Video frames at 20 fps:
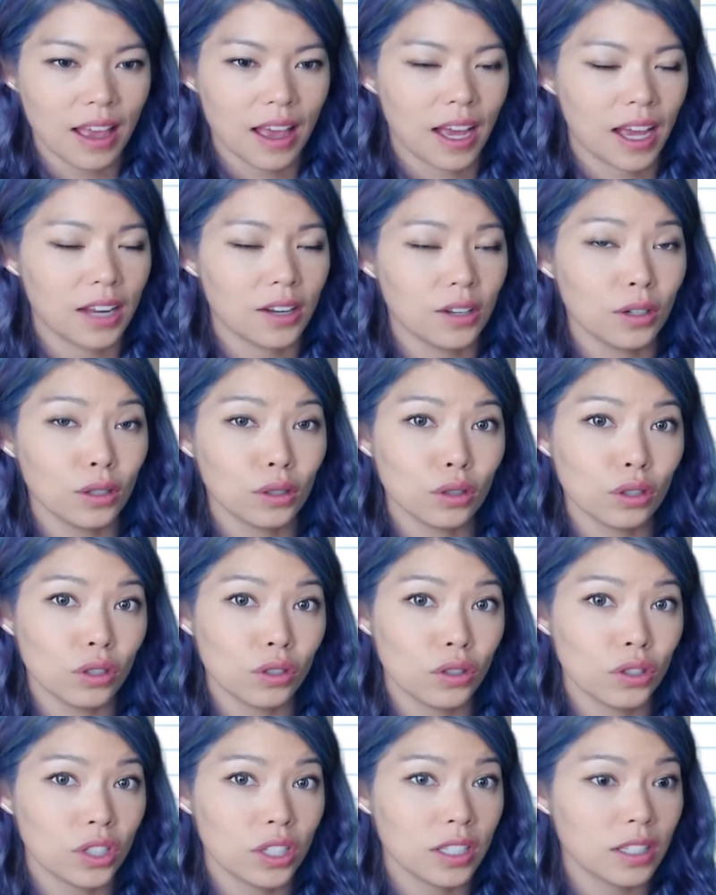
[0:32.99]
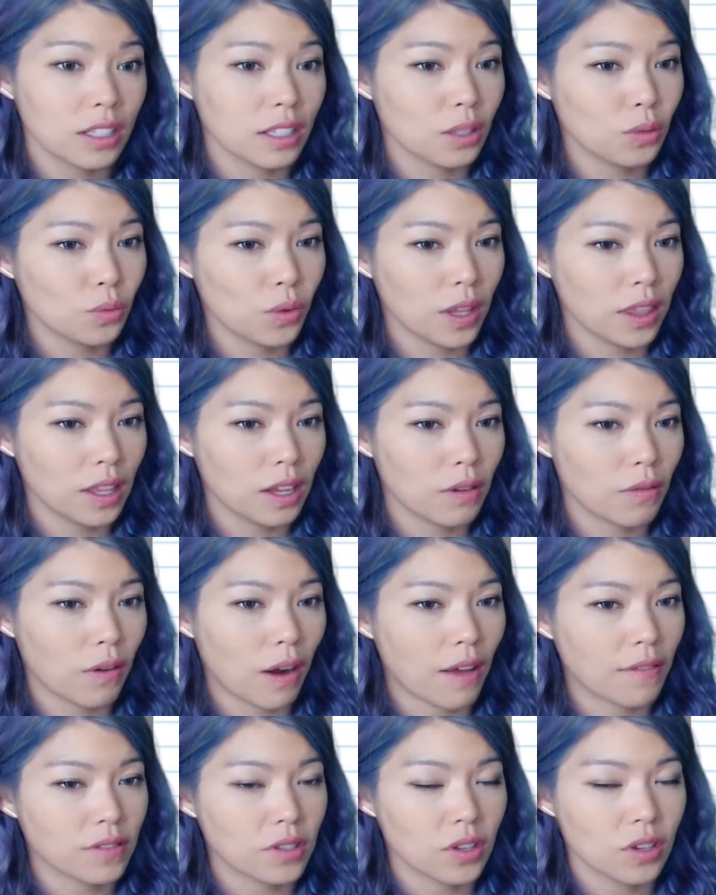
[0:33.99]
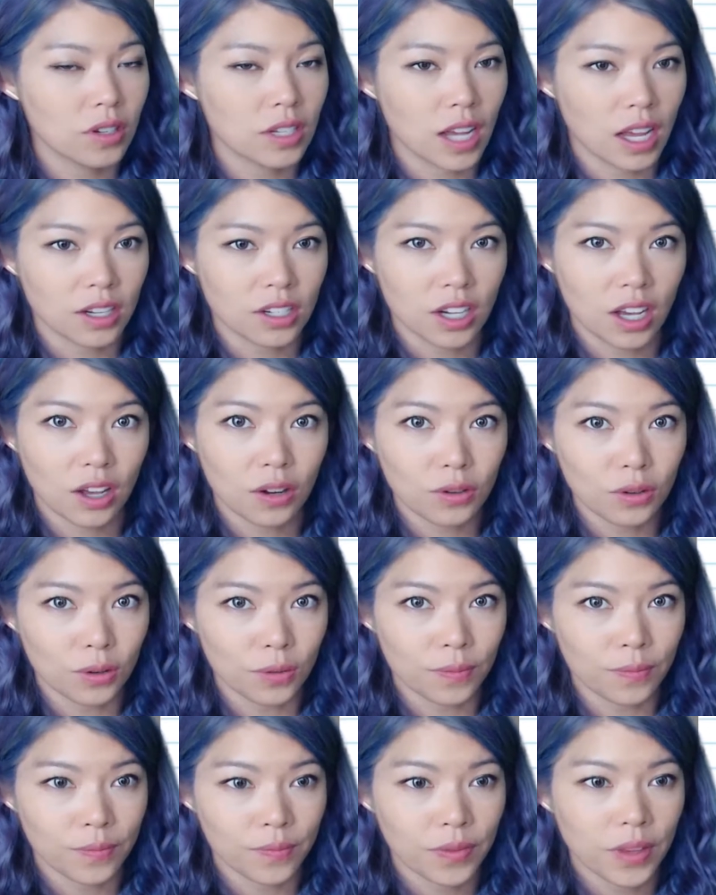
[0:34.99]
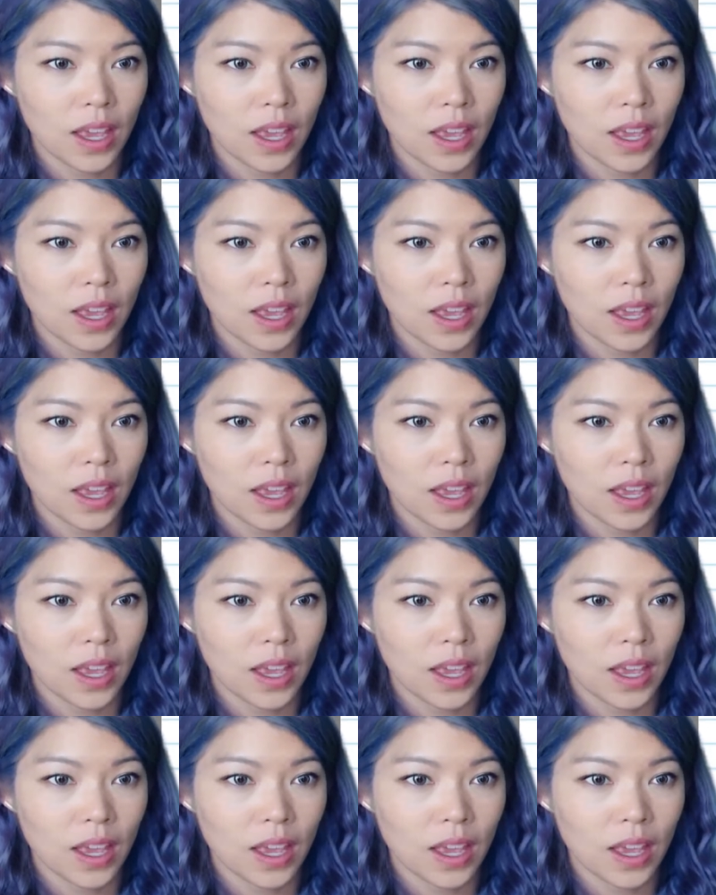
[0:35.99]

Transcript: And no solutions is when the graphs don't touch at all.